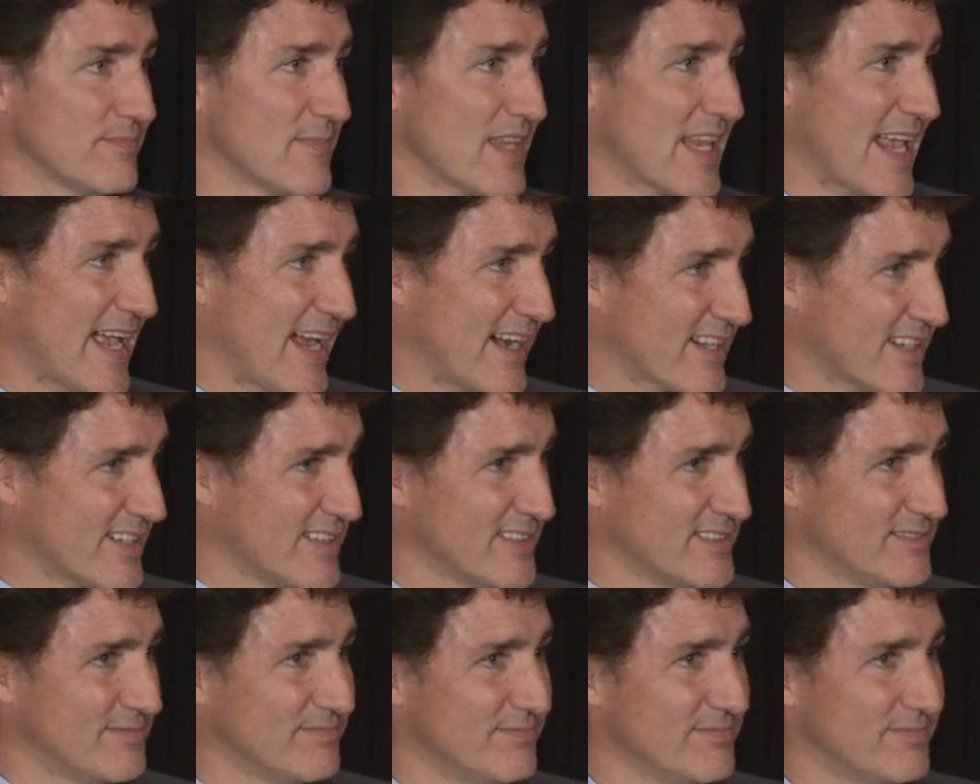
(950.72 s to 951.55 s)

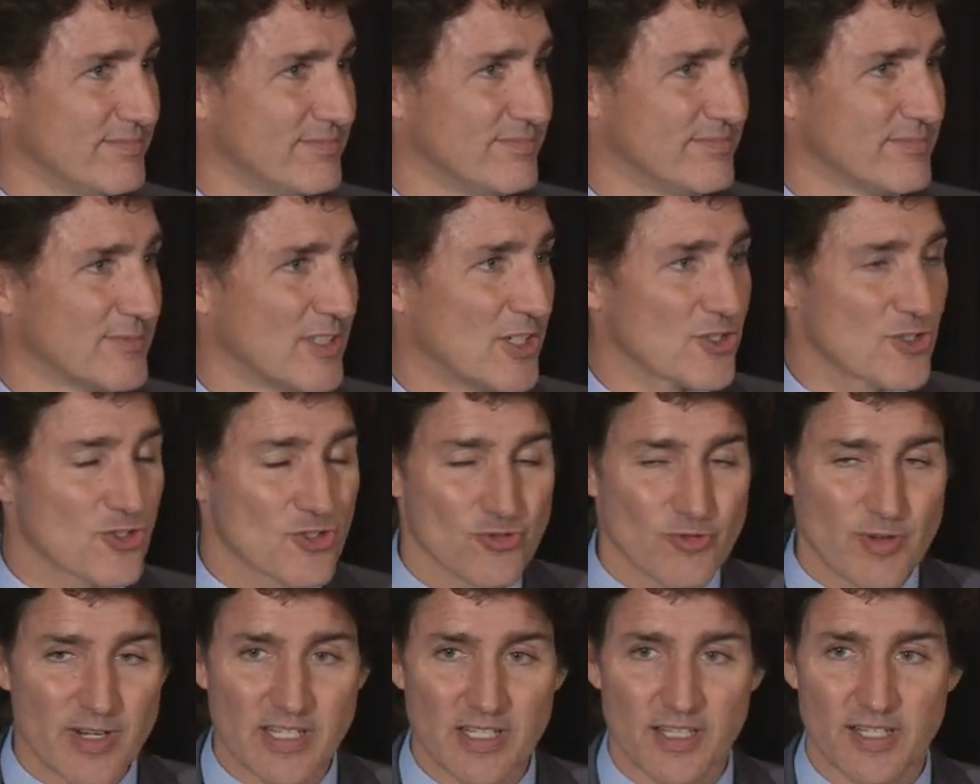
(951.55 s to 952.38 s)
Canada,
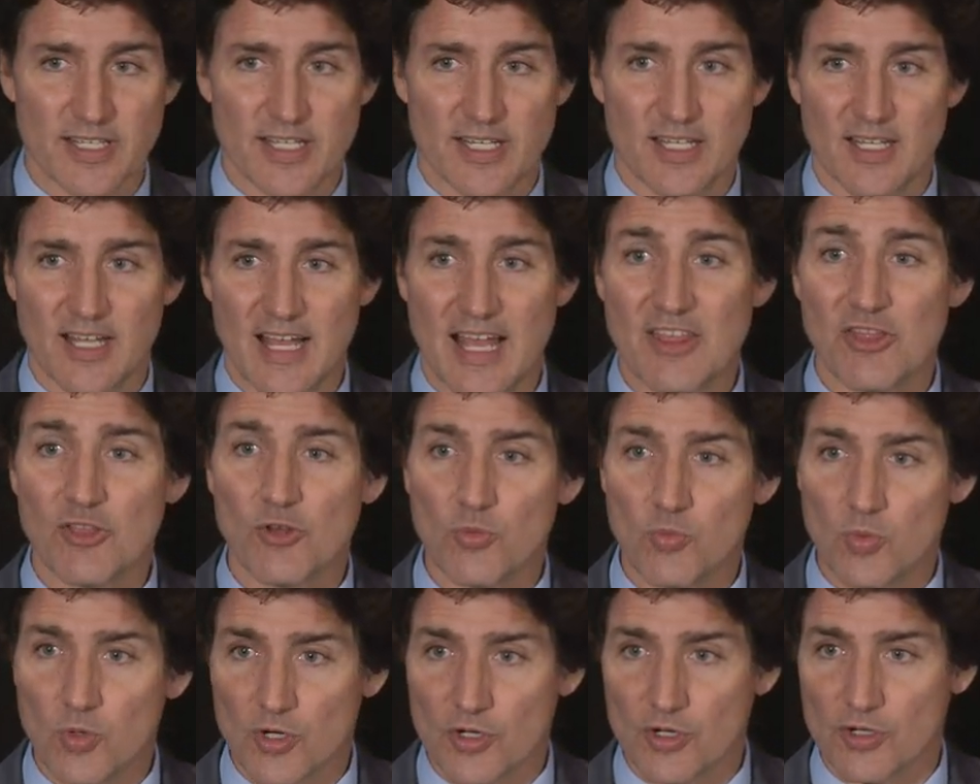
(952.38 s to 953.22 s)
Australia, and the
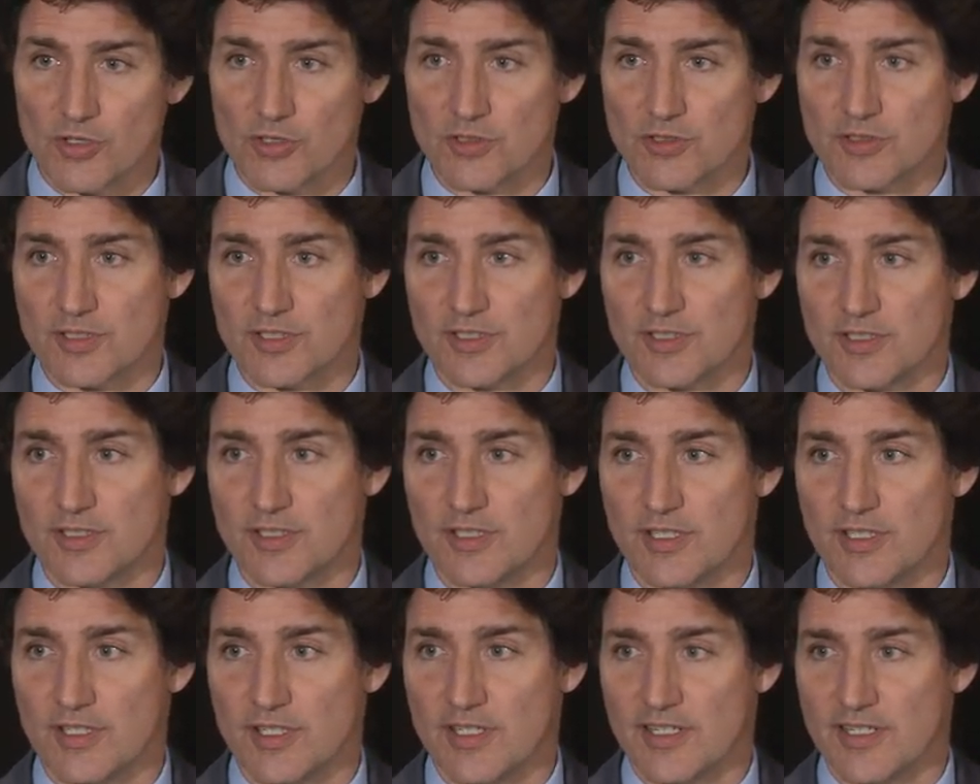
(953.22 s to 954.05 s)
world
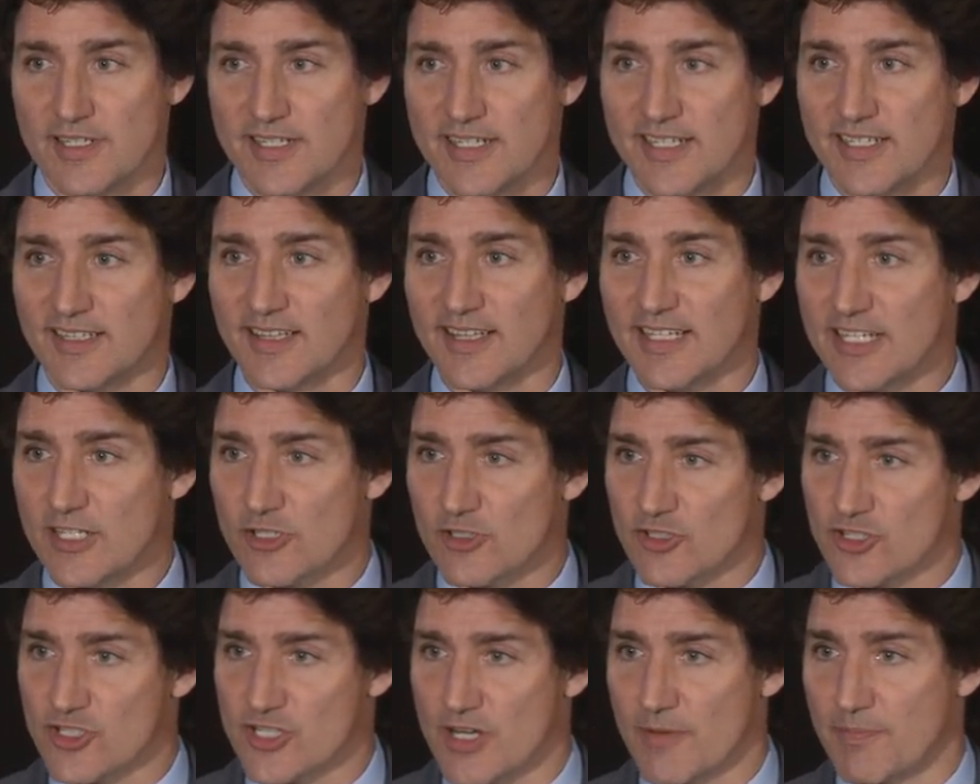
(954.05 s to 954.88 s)
need
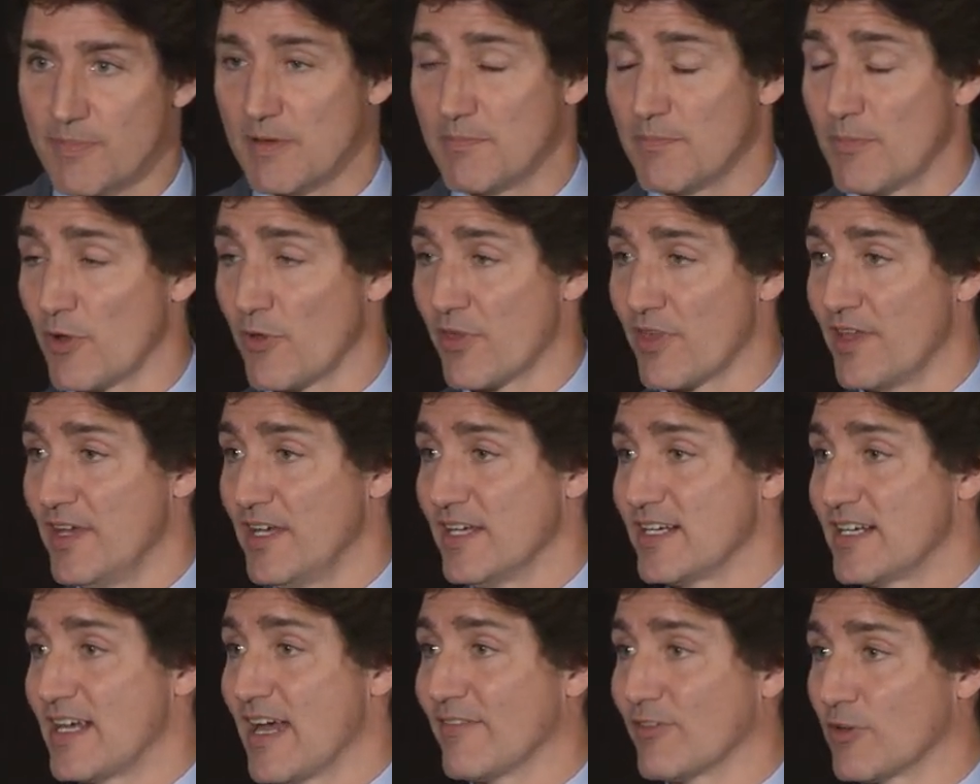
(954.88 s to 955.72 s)
leadership in both
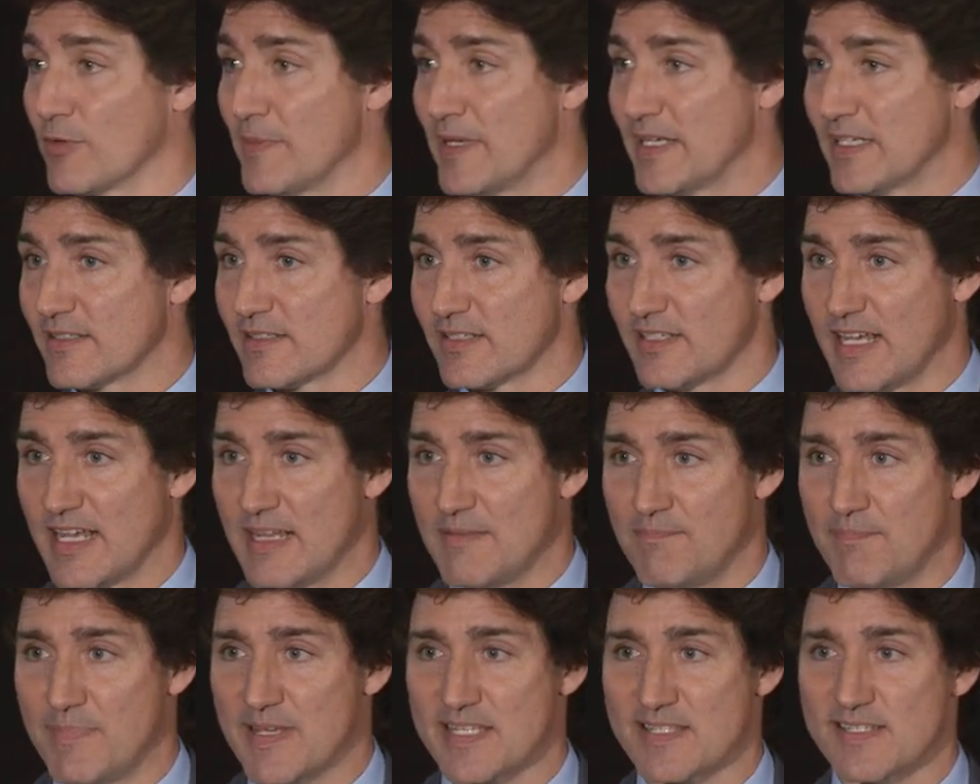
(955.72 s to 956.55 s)
government
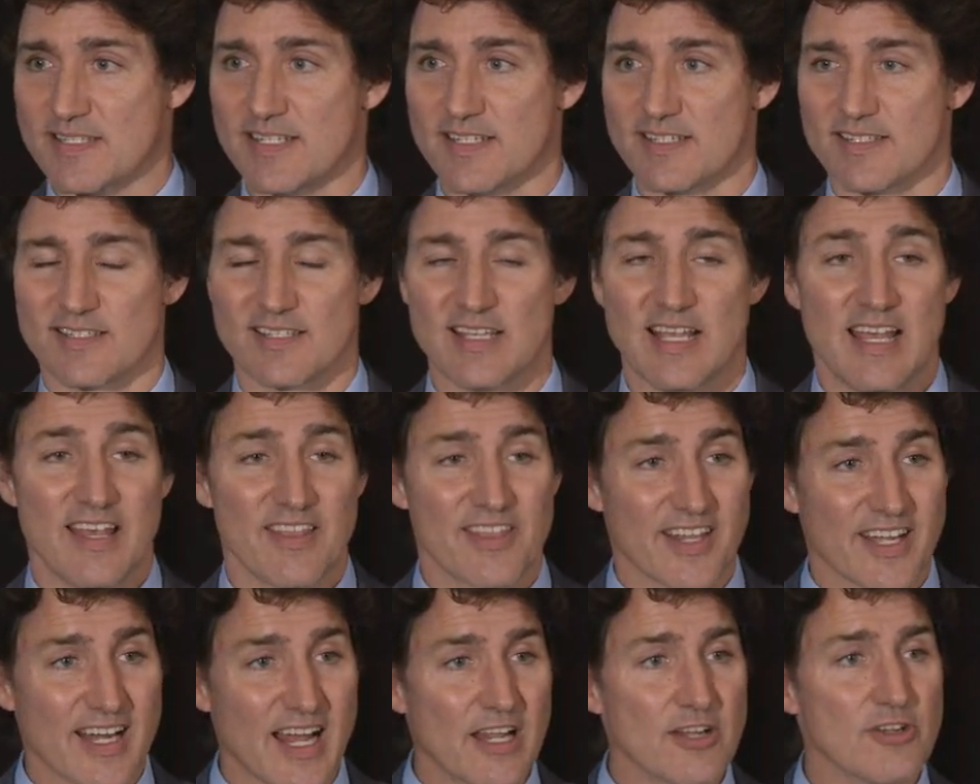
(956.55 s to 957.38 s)
and business
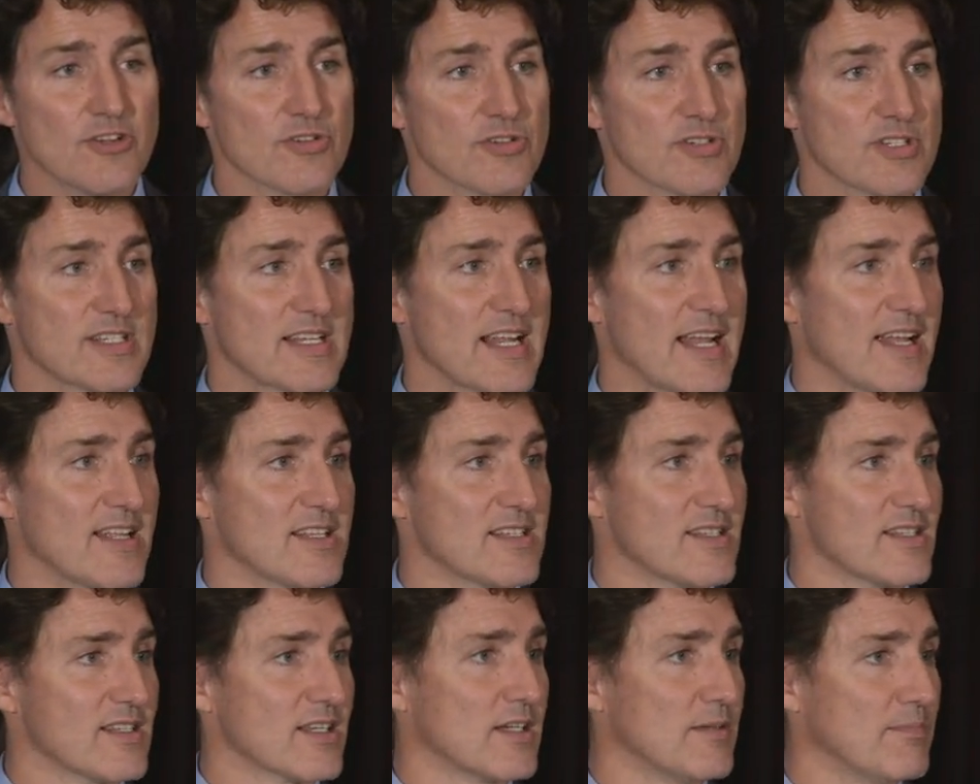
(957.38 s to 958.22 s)
that
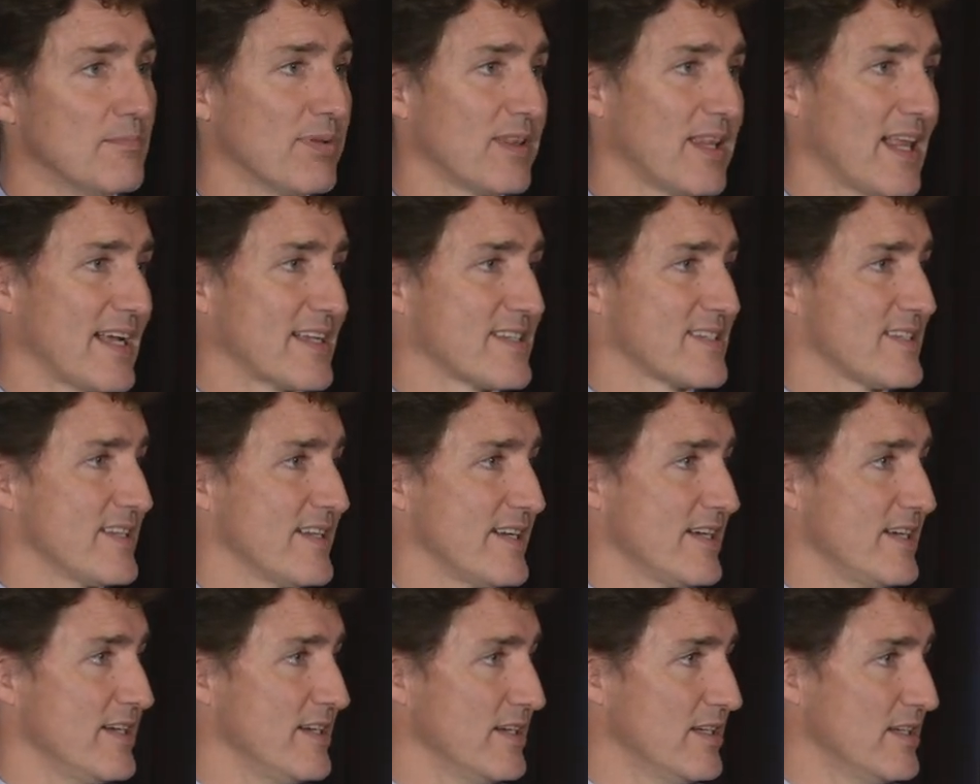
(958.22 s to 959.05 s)
understands the
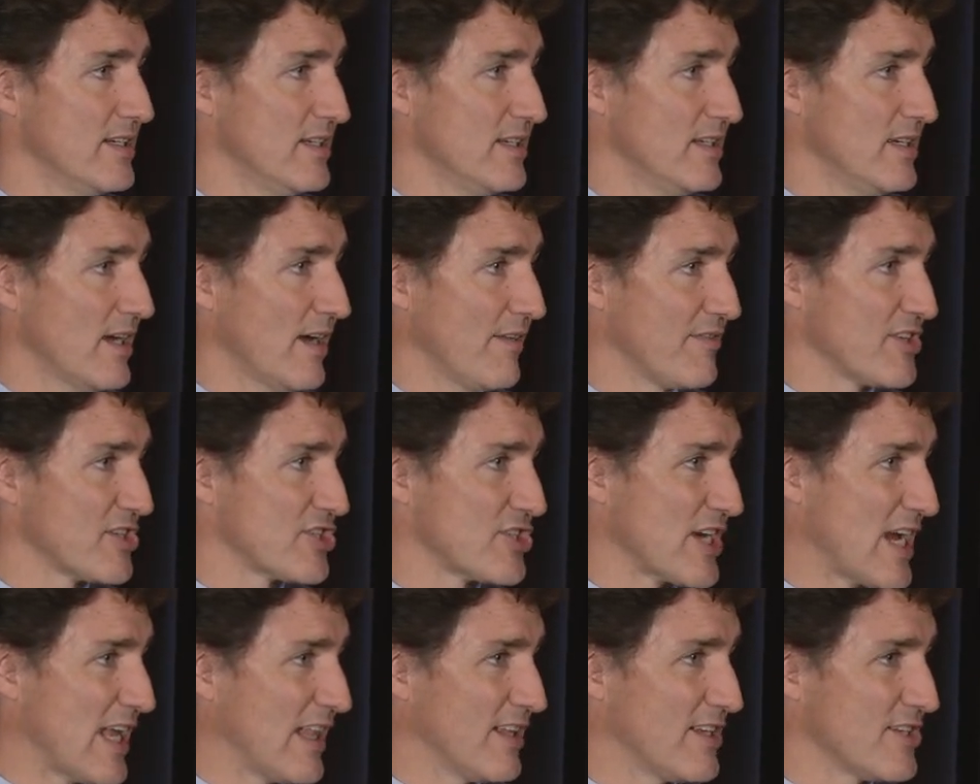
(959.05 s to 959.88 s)
complexity of the
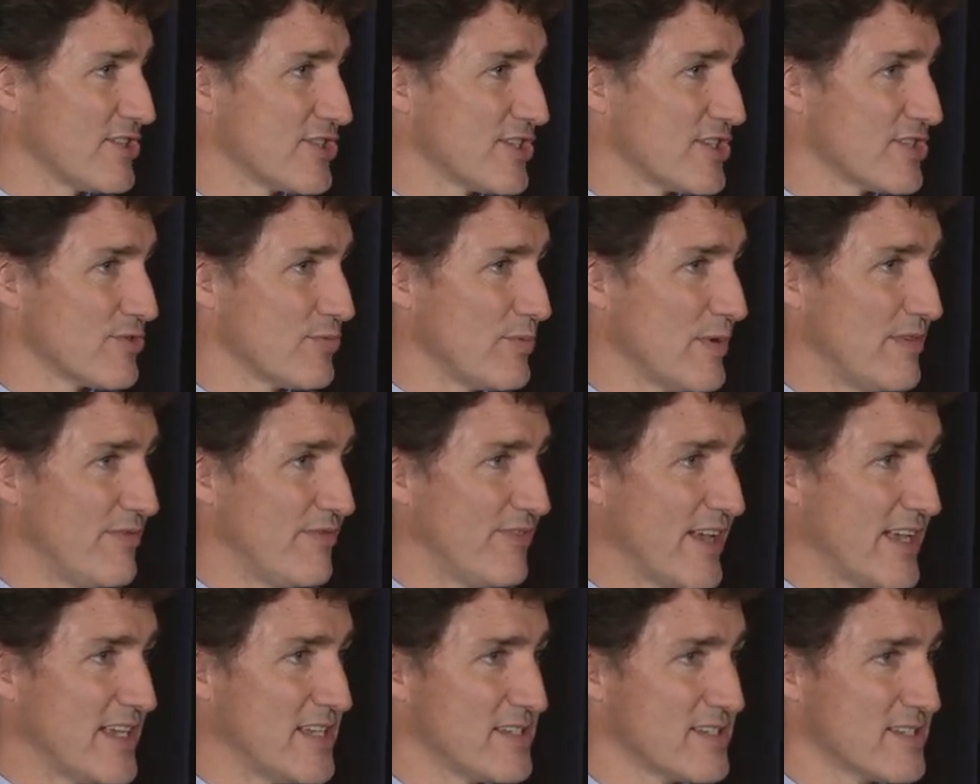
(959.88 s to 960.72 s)
challenges we
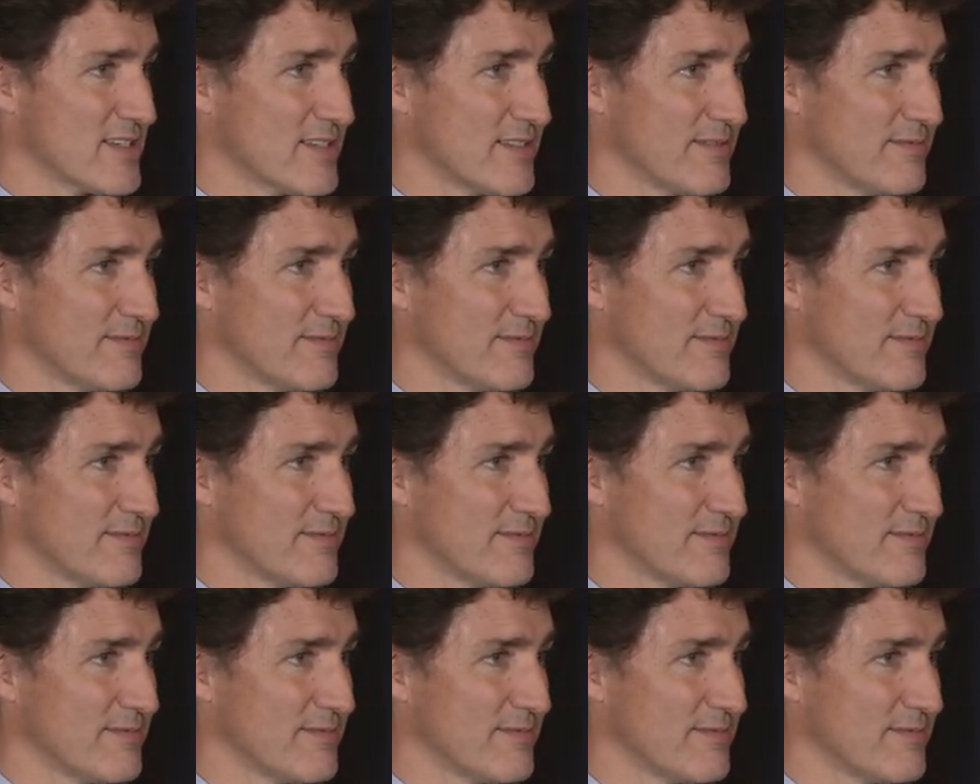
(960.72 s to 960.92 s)
face